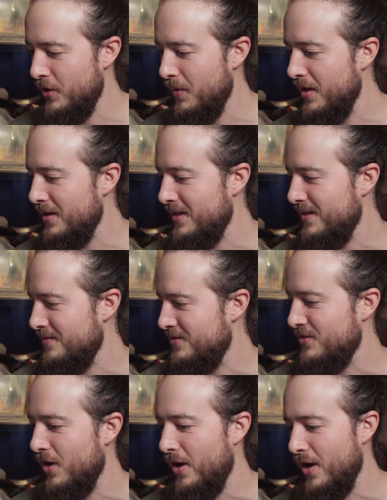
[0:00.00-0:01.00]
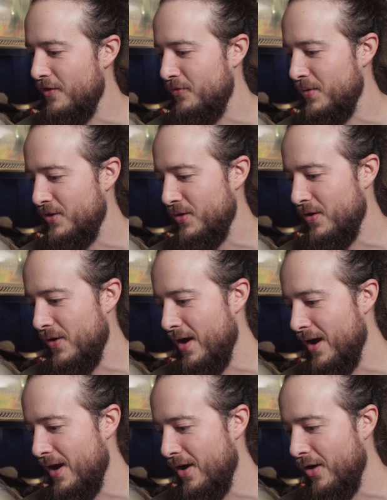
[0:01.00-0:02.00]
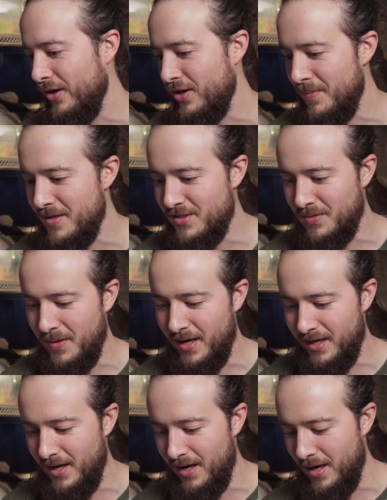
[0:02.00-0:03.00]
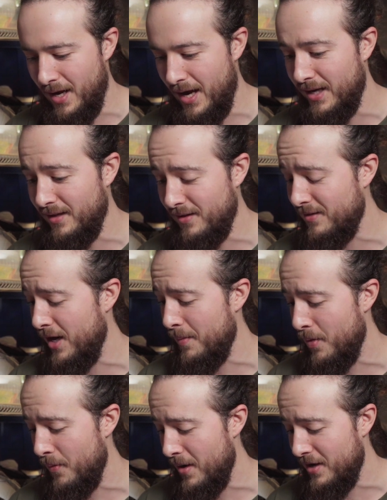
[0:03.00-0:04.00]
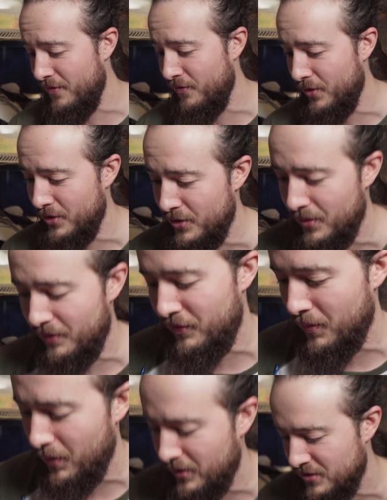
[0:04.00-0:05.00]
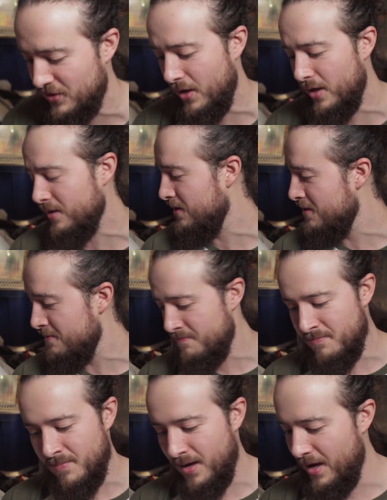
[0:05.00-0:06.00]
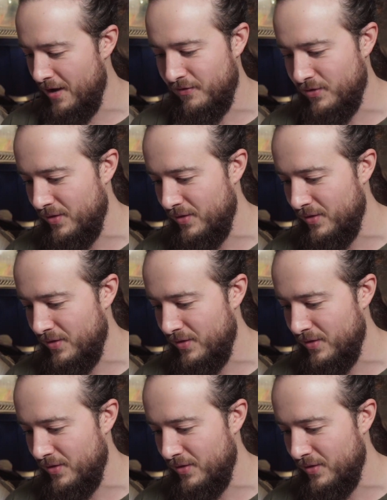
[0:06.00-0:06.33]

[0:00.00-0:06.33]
you want to start off with your arguments, Craig? I got the timer ready for you if you want to start. I'm